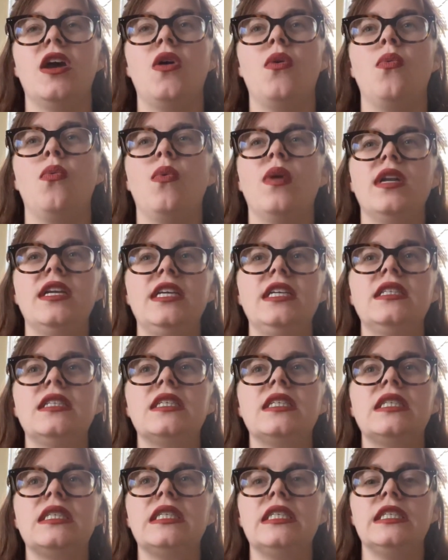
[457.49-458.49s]
wanting
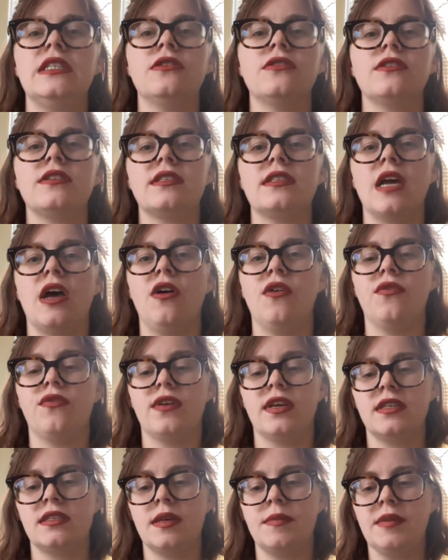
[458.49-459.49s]
to see yourself,
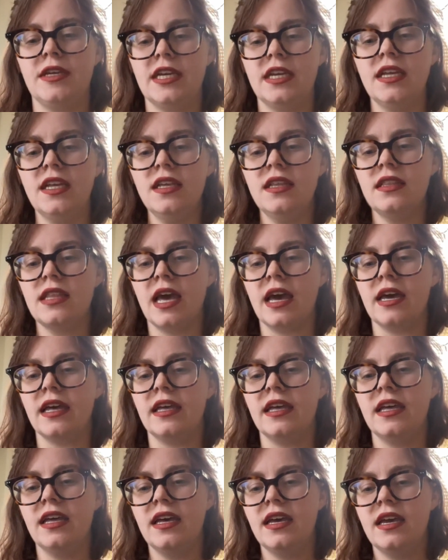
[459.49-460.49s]
because I'm getting
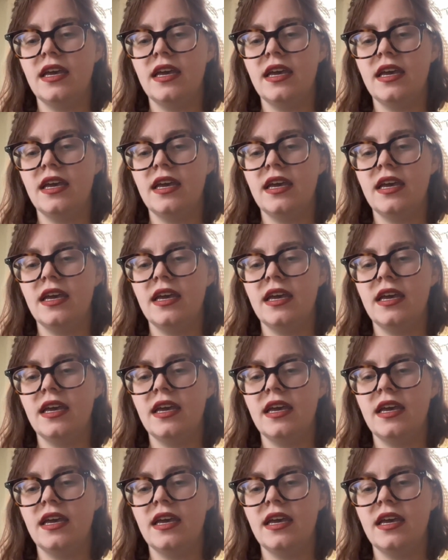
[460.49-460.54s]
that